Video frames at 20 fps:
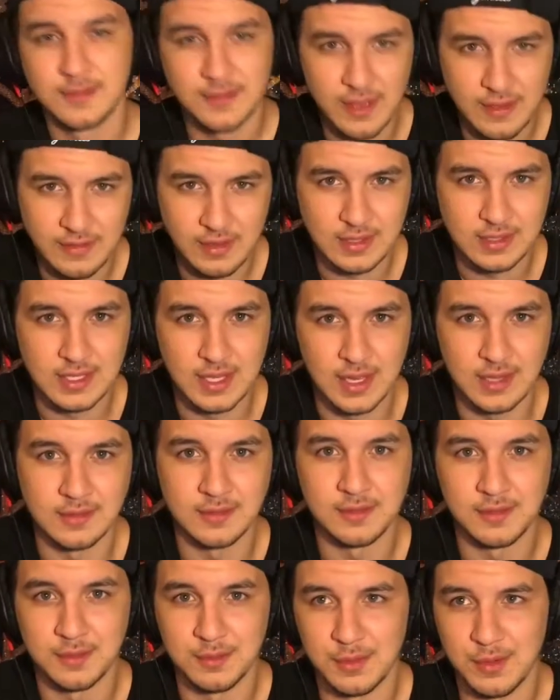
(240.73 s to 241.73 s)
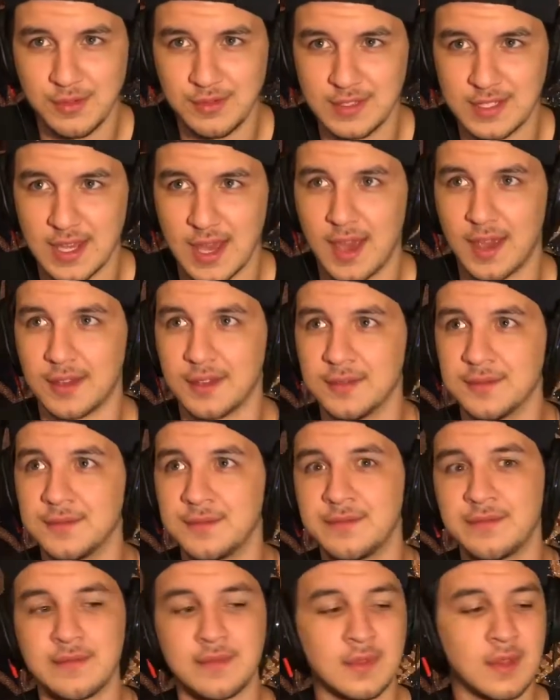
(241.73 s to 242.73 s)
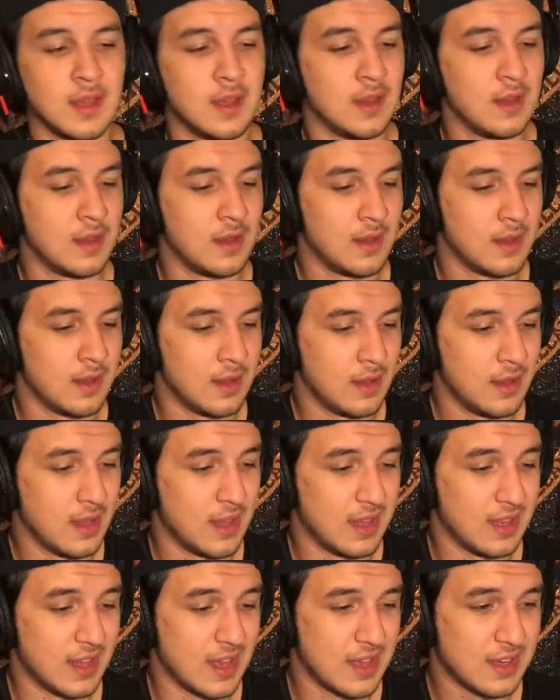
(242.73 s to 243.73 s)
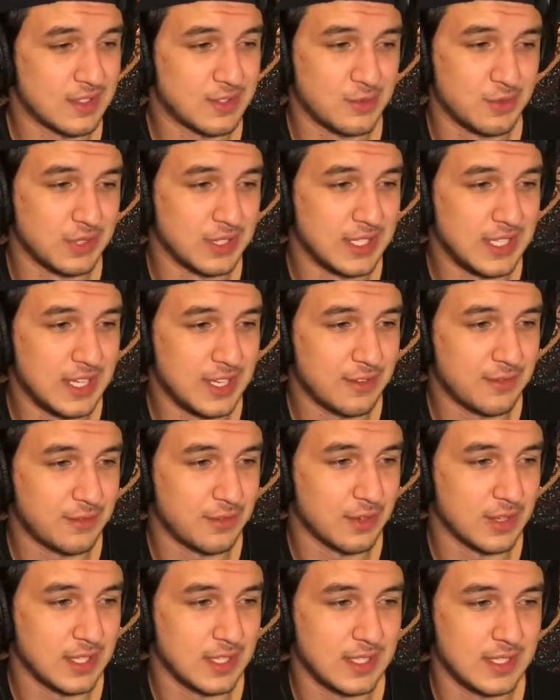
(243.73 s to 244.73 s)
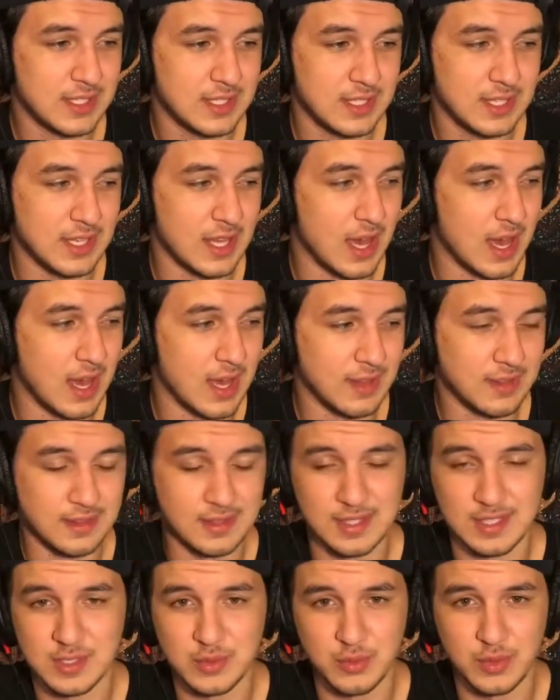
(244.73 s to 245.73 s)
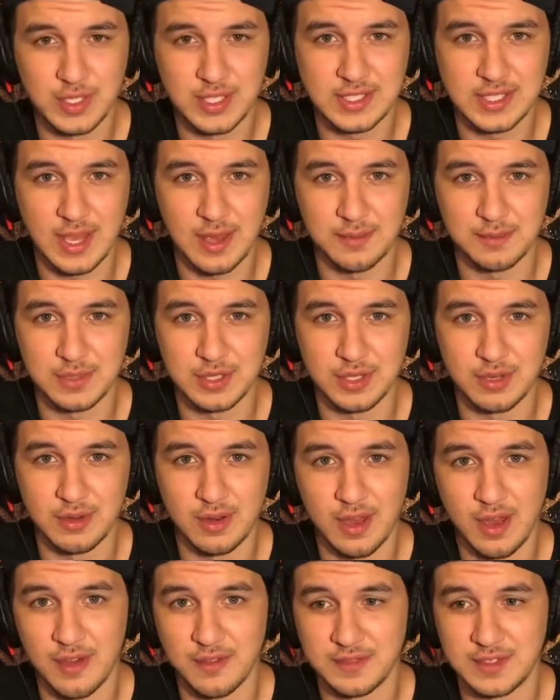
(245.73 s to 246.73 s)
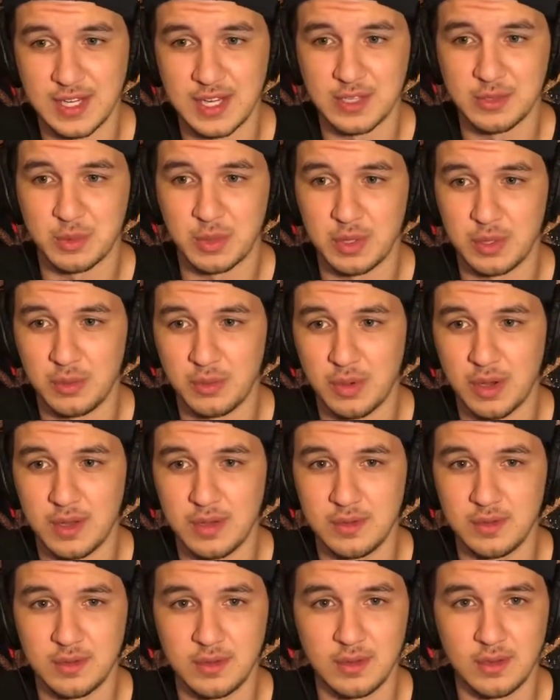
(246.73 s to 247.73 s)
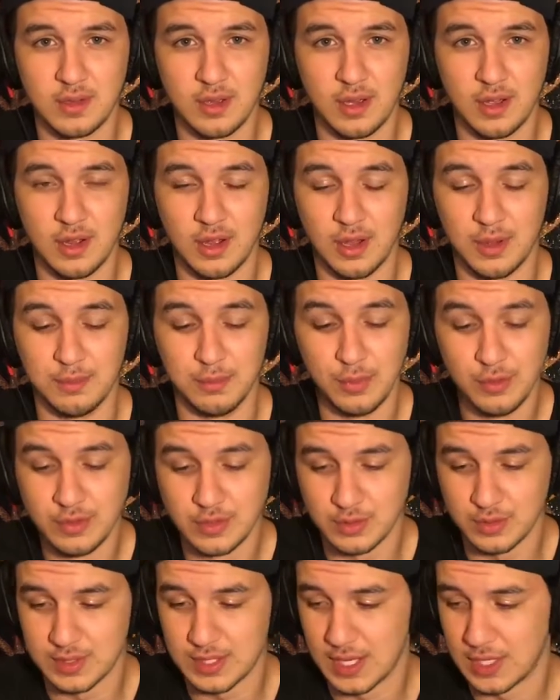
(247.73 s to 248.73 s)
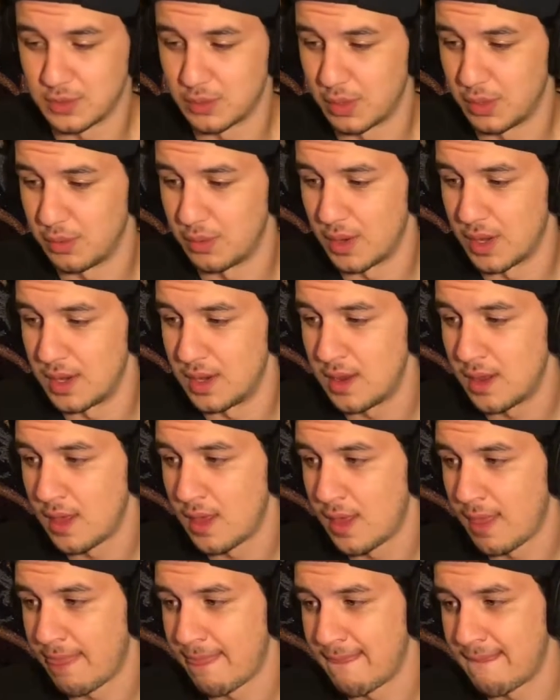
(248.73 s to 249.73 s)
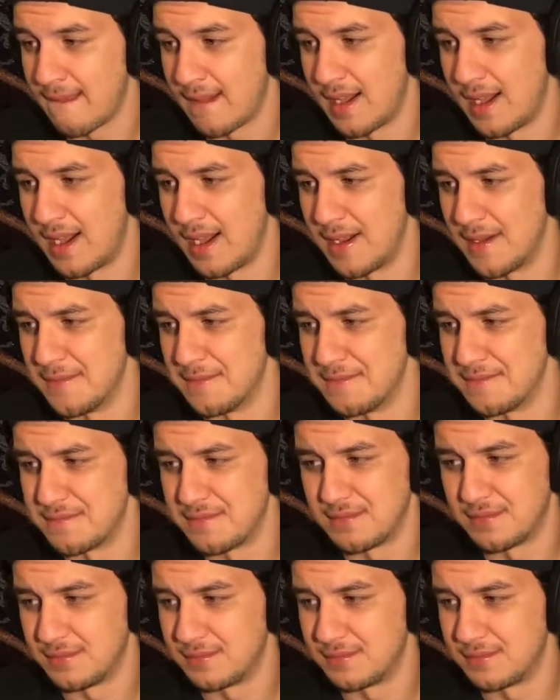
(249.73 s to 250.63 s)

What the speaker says: out of 10, movie Tag. And that's really it for this week's episode of 1021, Movies of 1021.